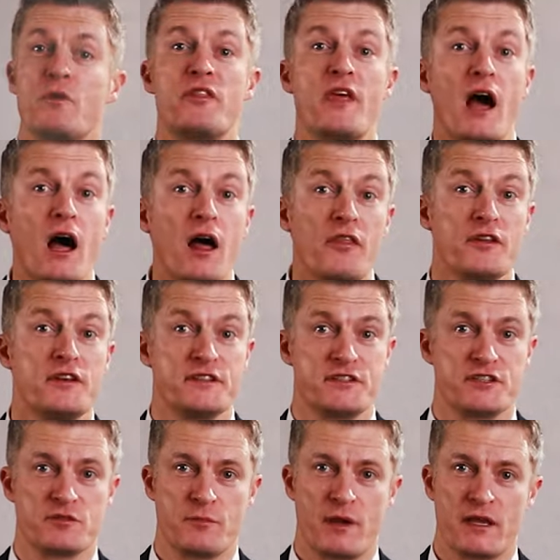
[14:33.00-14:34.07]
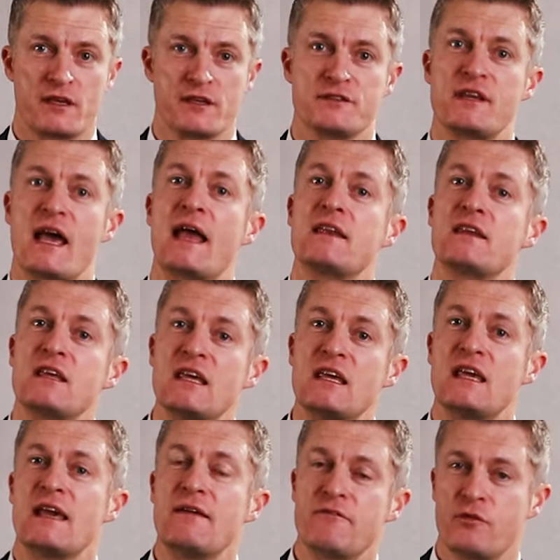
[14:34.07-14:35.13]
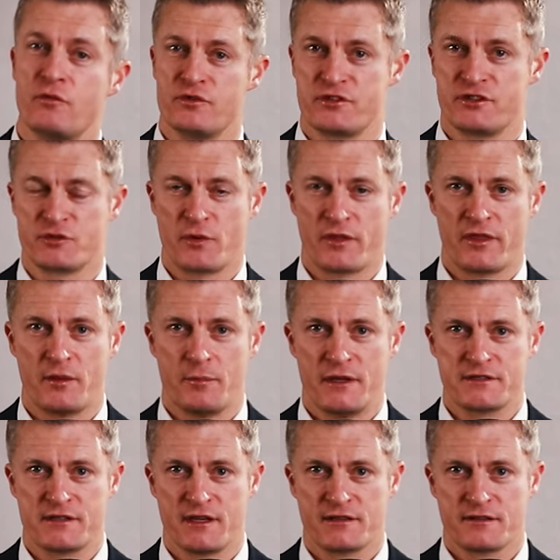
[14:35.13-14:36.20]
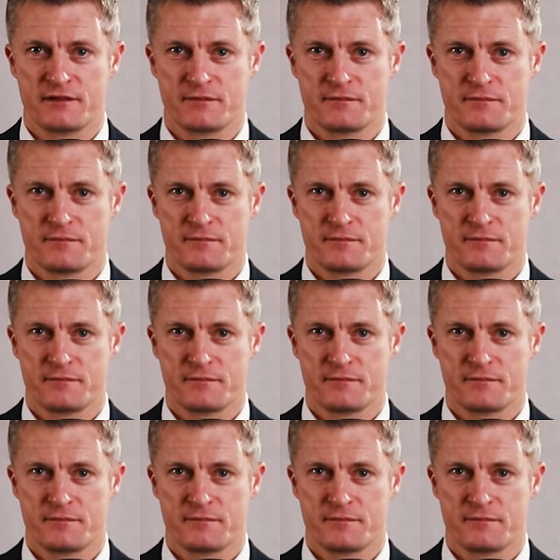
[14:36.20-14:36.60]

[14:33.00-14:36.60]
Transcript: with other decision makers and key influencers within the business.